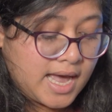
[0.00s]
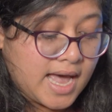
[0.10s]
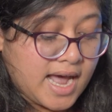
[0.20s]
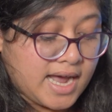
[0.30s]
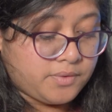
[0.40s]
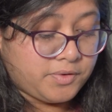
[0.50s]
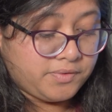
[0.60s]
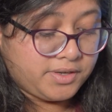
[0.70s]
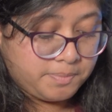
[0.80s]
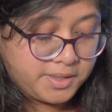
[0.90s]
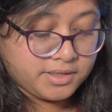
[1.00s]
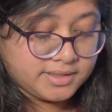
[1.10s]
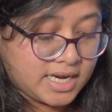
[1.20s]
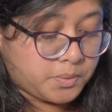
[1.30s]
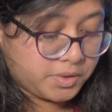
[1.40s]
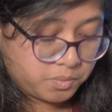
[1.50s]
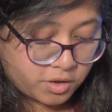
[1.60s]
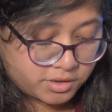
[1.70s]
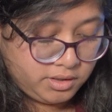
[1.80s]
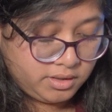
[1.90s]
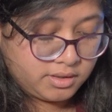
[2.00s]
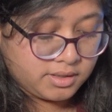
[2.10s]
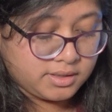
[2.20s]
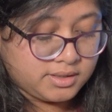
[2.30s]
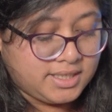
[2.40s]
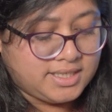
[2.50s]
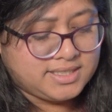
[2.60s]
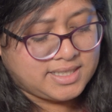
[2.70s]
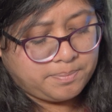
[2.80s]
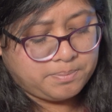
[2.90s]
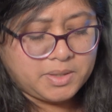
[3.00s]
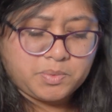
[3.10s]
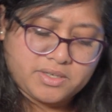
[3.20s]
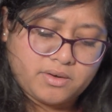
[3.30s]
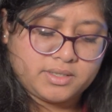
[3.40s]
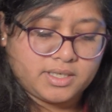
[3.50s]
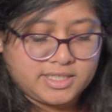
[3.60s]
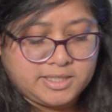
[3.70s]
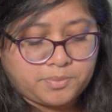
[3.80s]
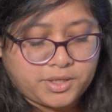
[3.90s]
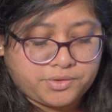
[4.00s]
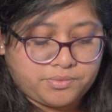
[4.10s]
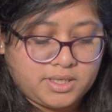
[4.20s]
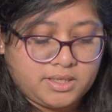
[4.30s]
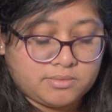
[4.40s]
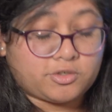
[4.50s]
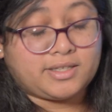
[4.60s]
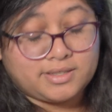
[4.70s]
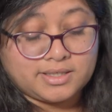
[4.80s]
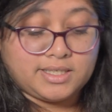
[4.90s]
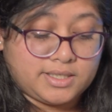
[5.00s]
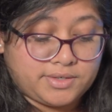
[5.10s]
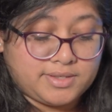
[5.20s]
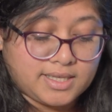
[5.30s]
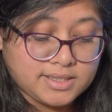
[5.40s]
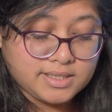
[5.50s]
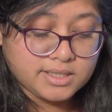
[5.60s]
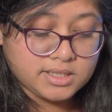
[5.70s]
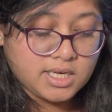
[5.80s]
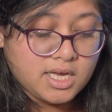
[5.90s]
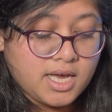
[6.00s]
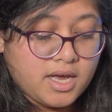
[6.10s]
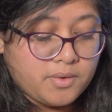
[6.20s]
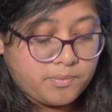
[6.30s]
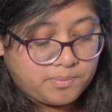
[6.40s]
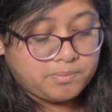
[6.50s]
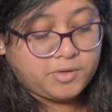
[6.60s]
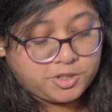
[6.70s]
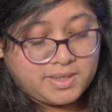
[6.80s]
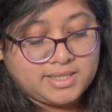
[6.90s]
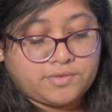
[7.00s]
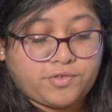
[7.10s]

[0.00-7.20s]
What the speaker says: And when we repeated that with water, it was around 13 degrees Celsius, which means the